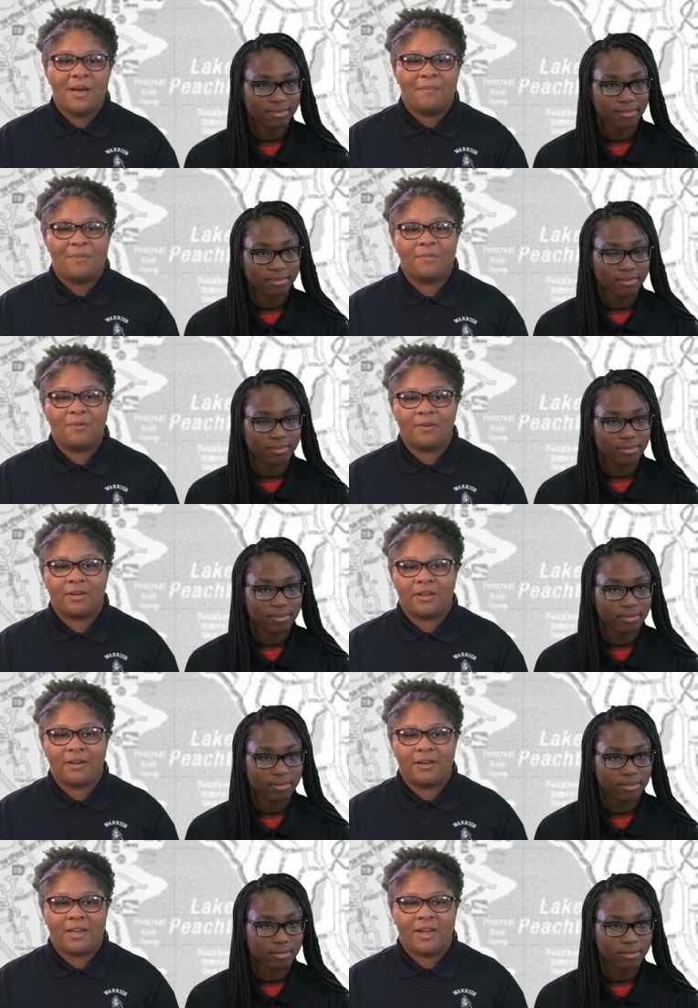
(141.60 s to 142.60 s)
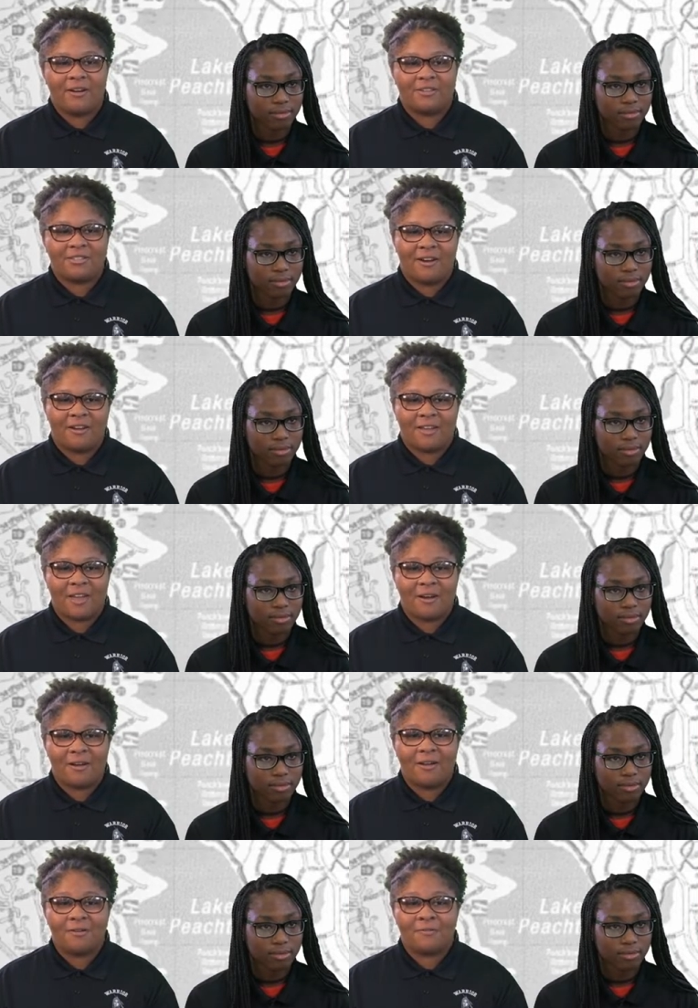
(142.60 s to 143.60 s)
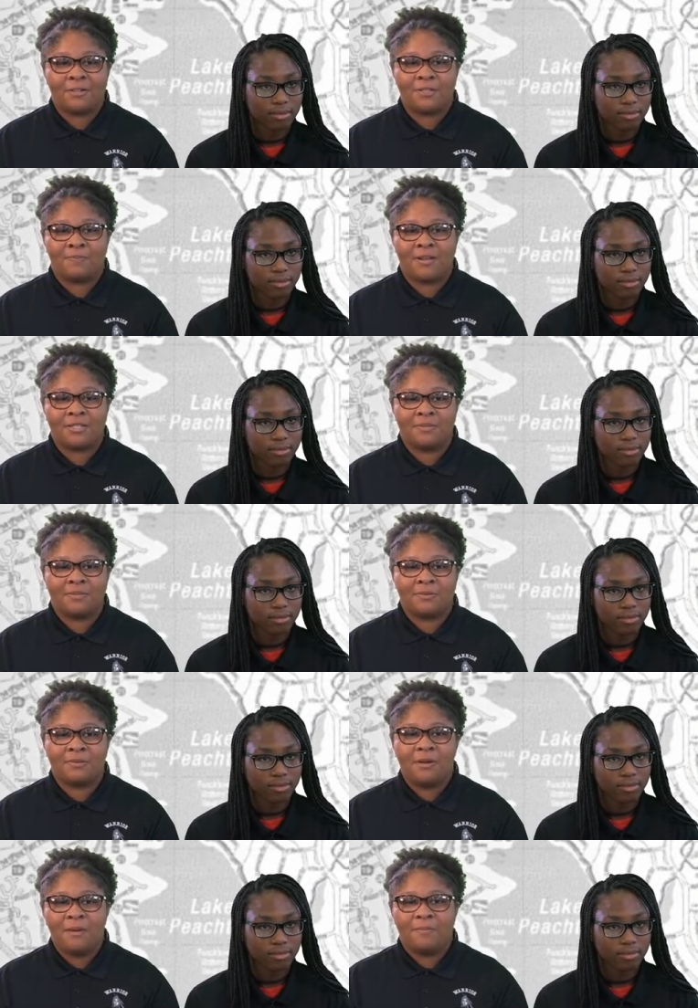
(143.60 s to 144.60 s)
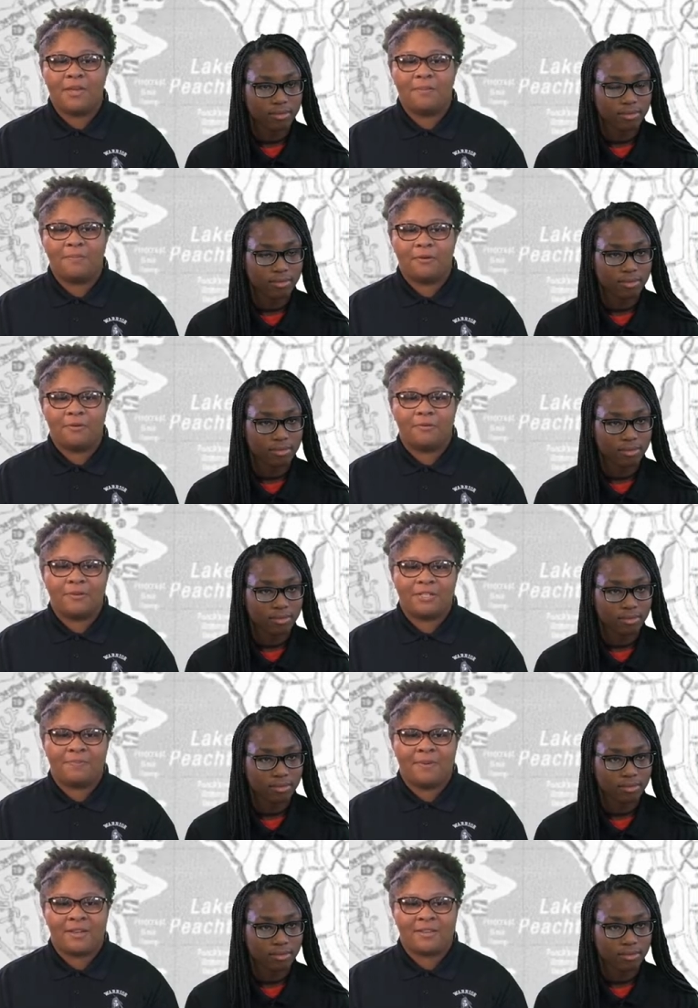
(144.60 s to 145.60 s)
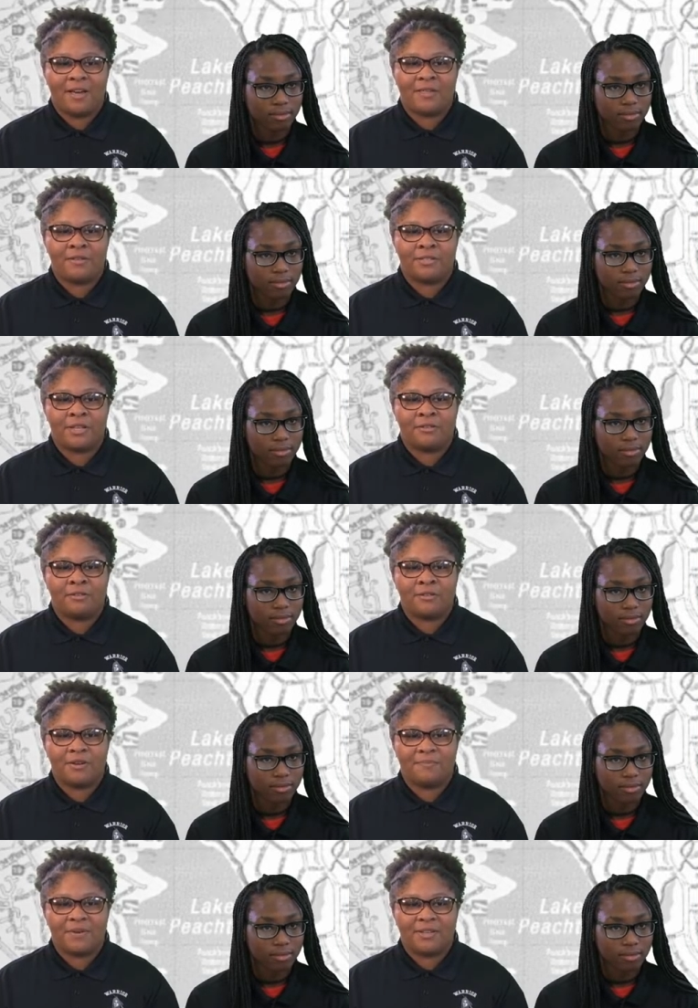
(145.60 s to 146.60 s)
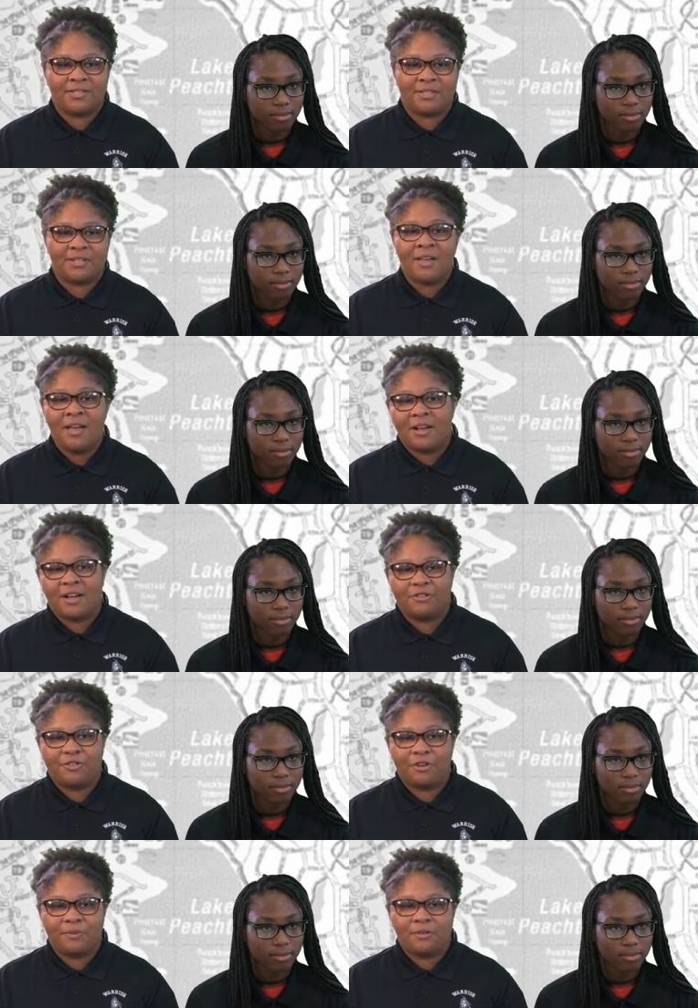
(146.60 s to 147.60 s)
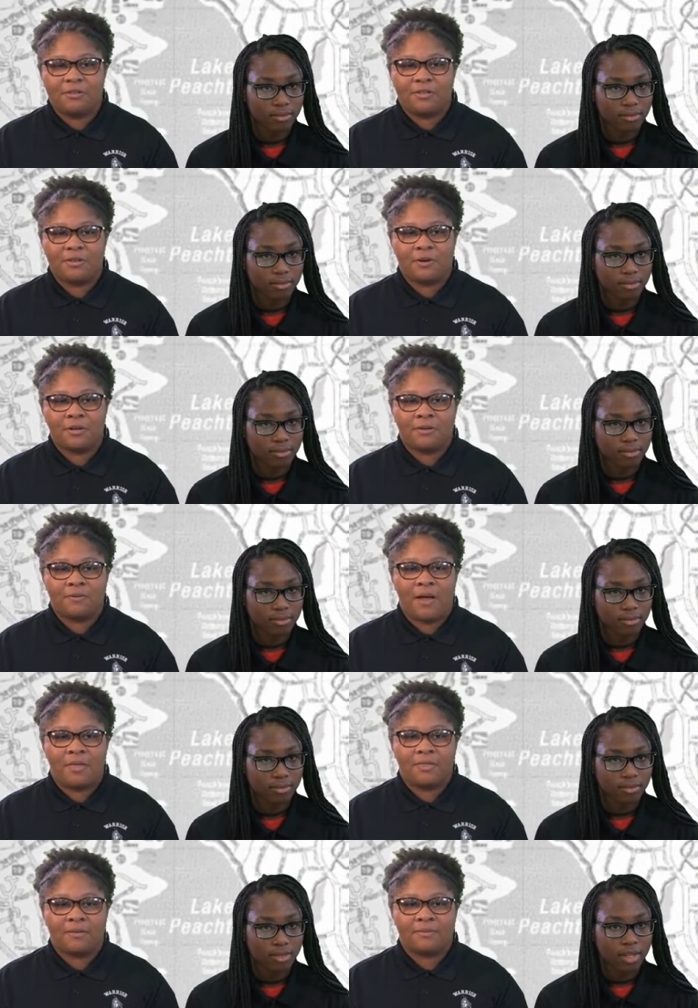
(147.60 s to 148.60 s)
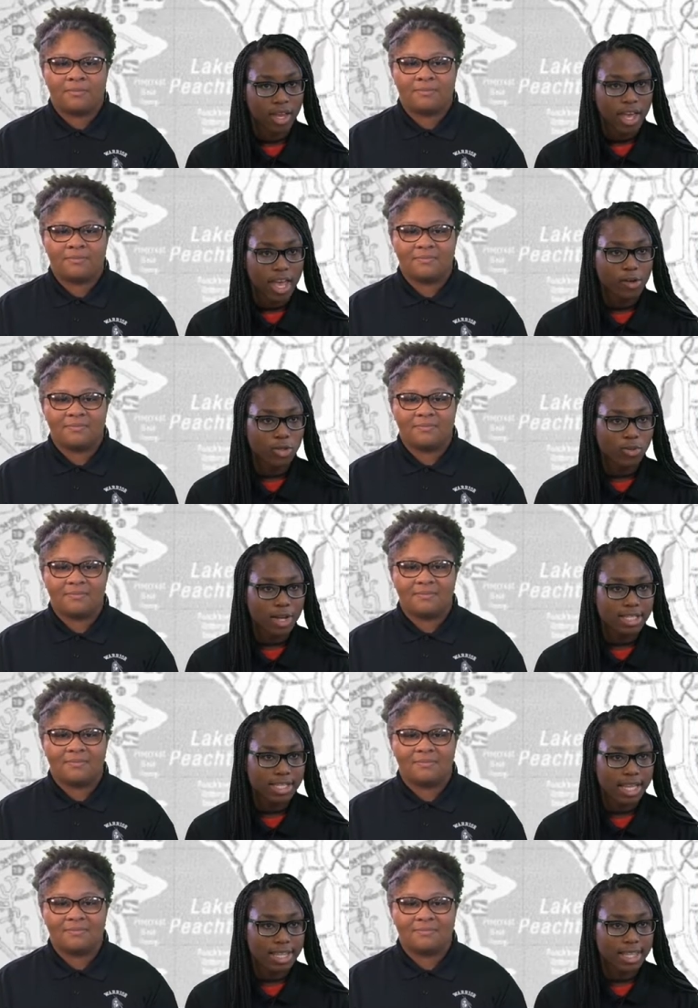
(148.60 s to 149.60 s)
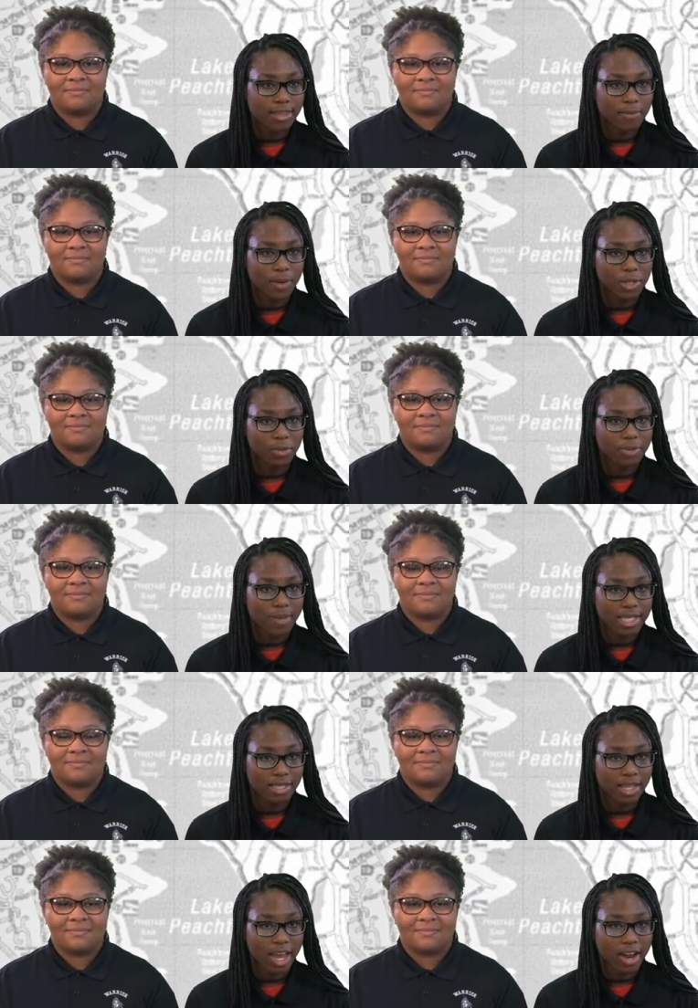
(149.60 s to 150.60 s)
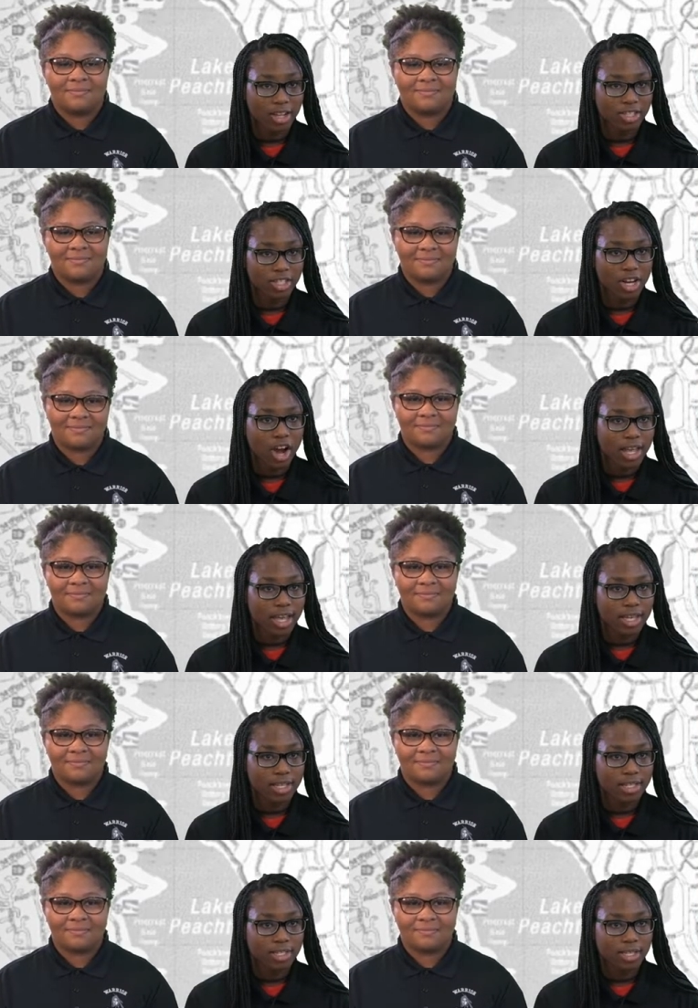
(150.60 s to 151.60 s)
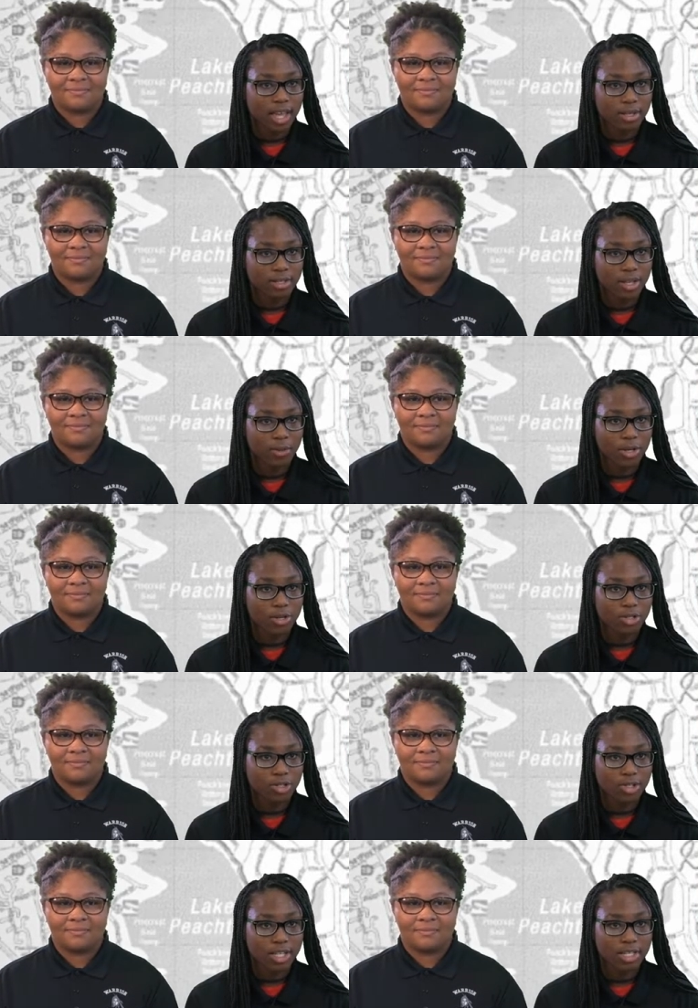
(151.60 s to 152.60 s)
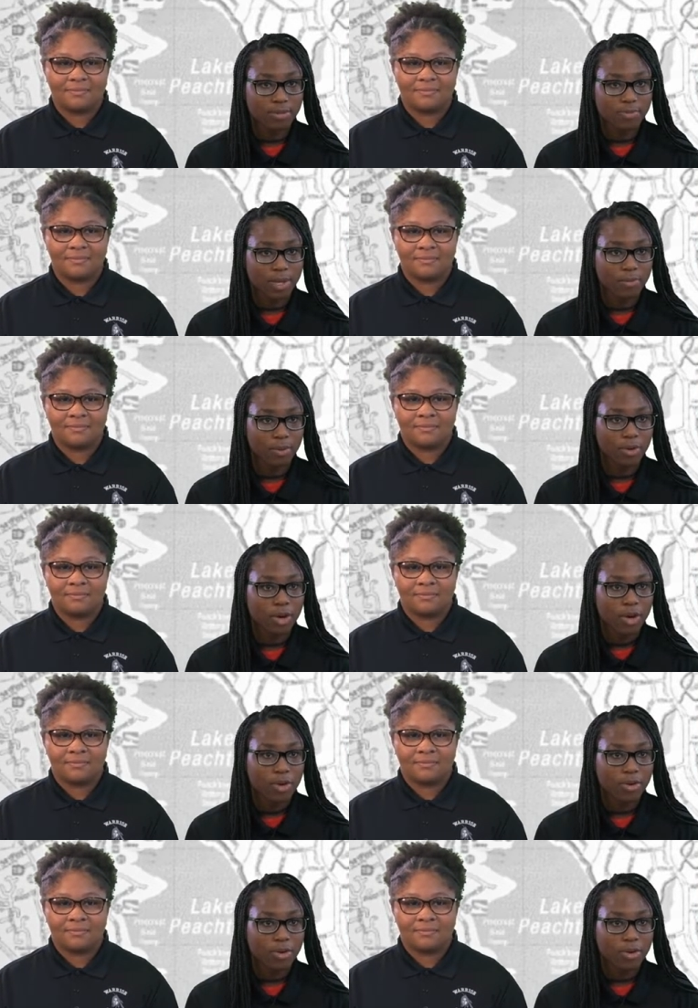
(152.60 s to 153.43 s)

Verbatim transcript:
Speaker 1: People with good character are caring, responsible people who respect others and do their best to contribute to the world around them. It was once said that the person with best character is someone who treats people who